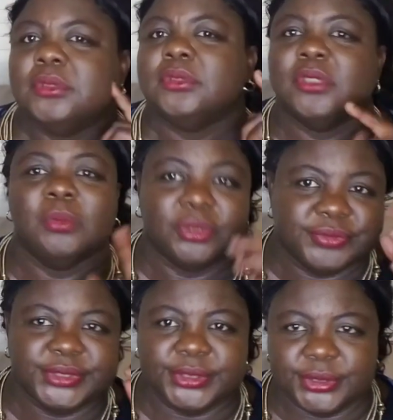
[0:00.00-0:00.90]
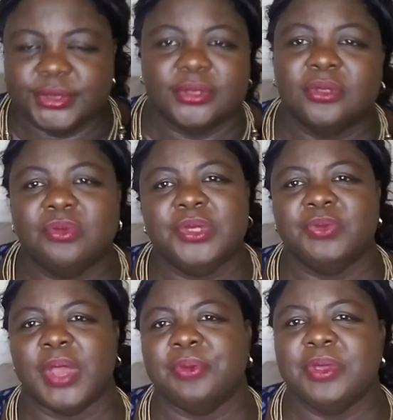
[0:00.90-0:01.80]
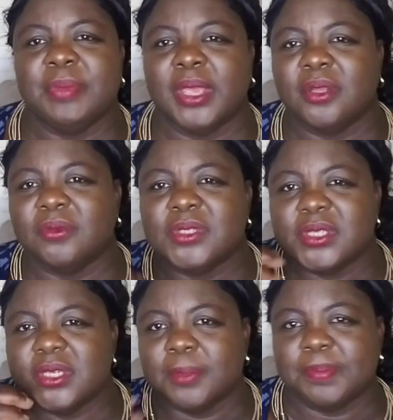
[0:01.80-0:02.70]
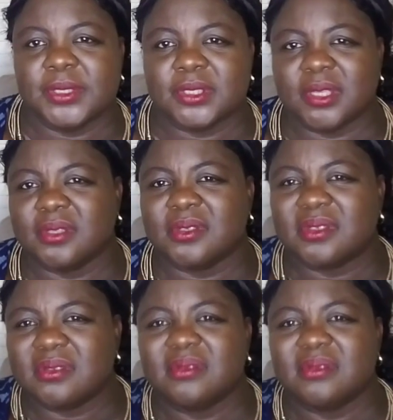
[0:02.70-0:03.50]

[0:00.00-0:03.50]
some of the, we were women, we see the pixels.